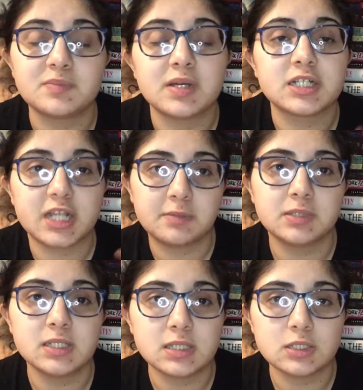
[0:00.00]
But Check,
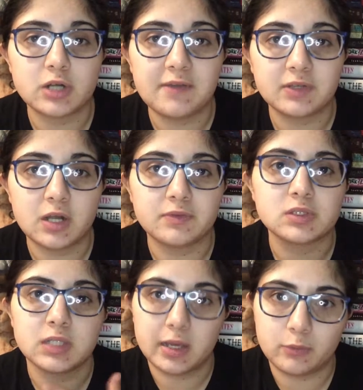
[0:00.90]
Please! Is a graphic novel,
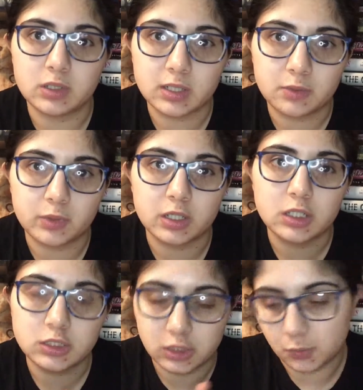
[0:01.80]
so that one can work.
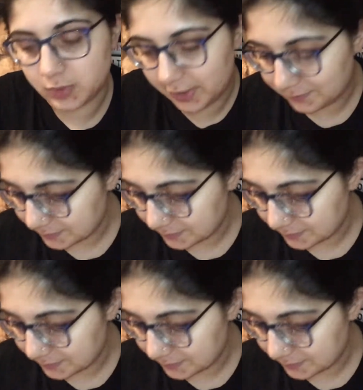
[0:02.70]
So yeah.